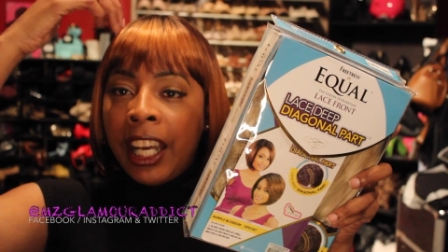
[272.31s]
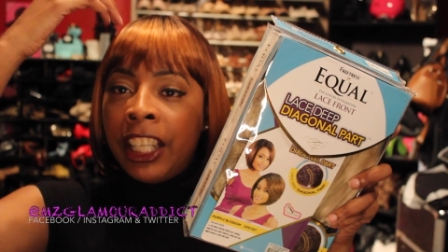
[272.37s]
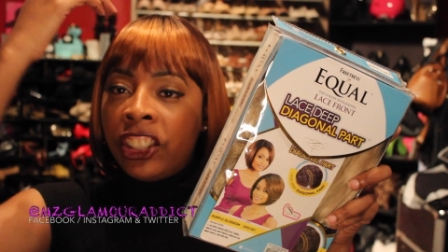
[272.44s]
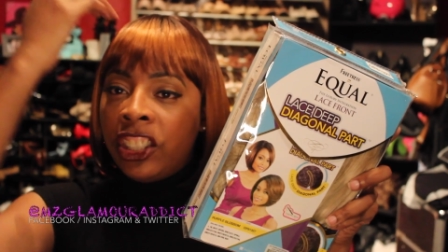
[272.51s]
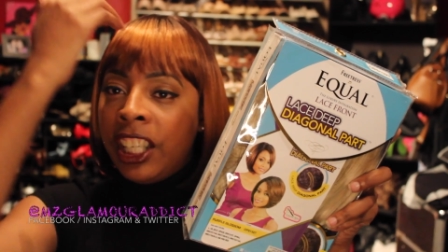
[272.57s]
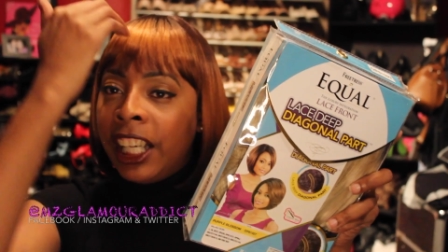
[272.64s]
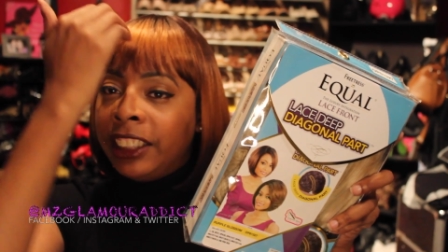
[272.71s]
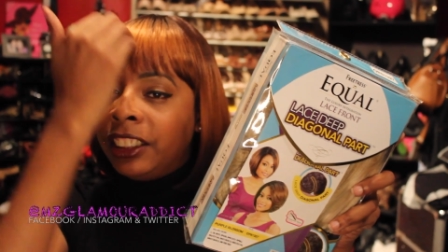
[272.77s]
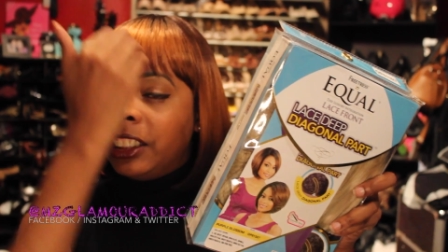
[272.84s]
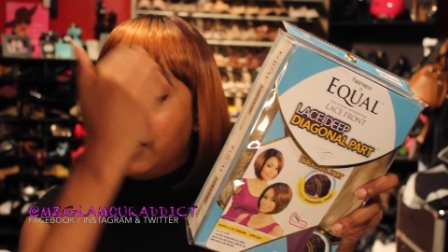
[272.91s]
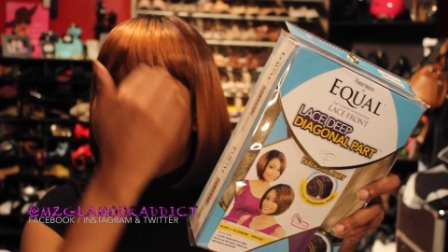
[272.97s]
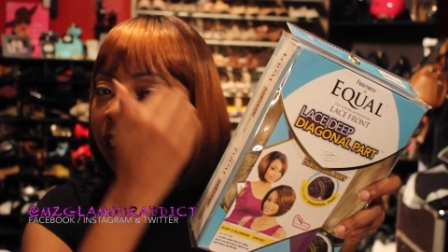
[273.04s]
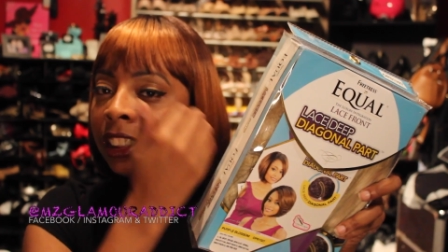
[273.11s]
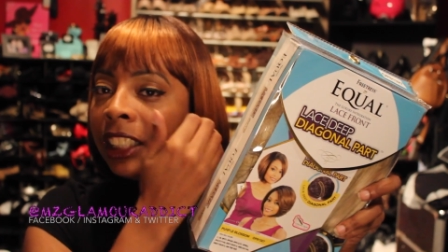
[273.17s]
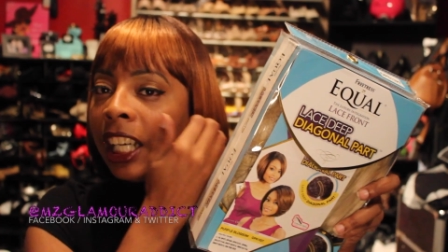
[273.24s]
And she has the
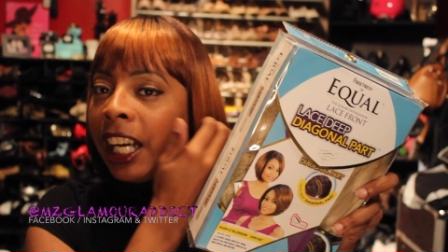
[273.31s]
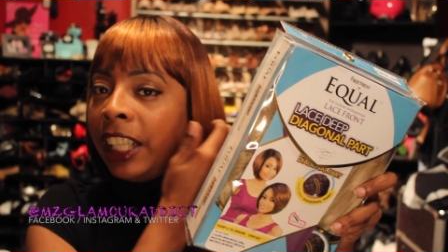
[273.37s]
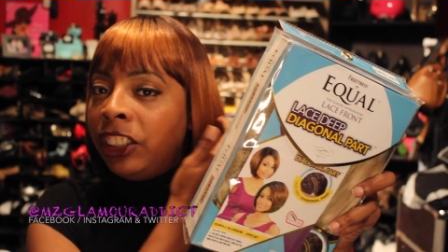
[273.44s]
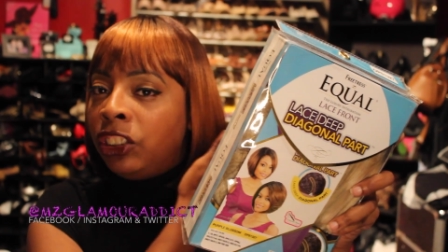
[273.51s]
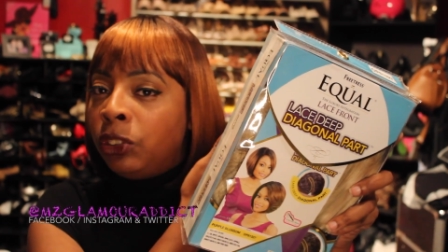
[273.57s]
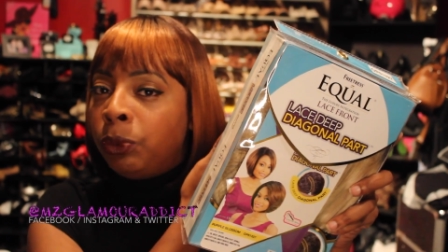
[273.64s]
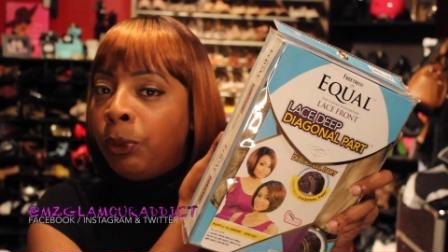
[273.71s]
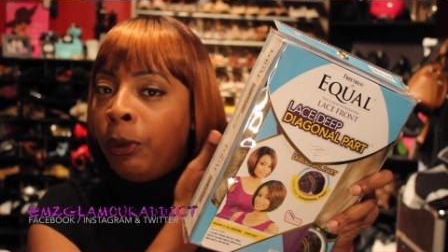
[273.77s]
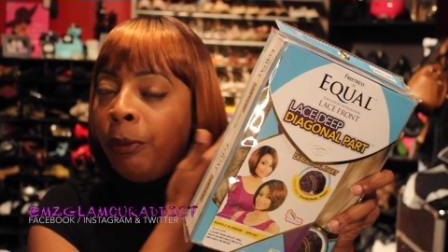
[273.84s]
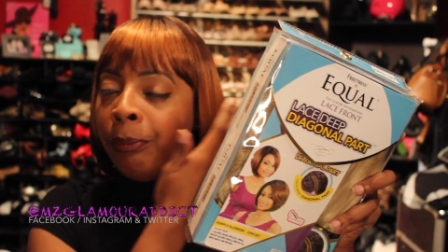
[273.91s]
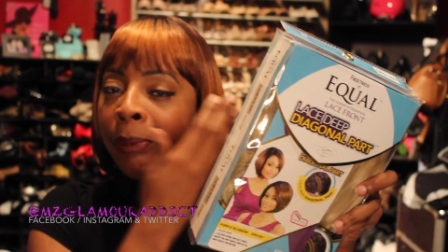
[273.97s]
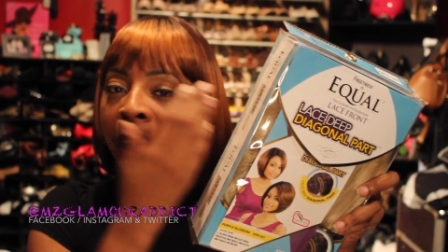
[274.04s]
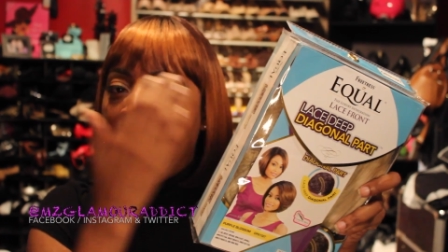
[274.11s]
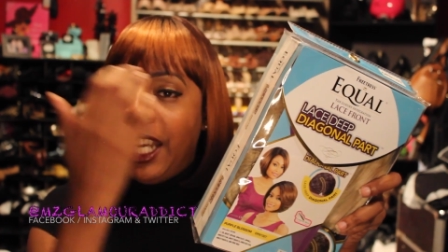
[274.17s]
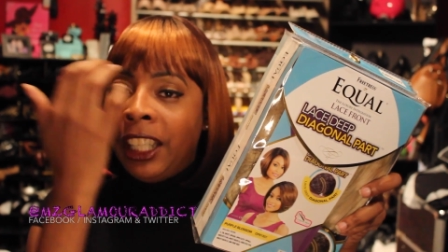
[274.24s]
side swoop
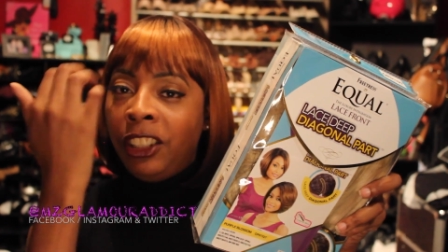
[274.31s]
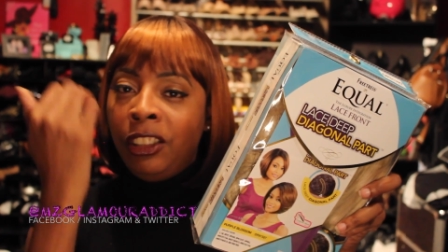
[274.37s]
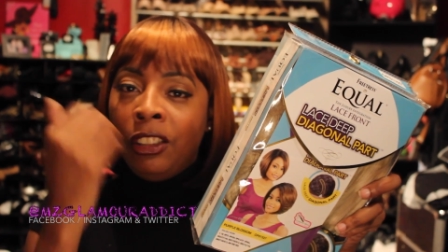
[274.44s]
bang.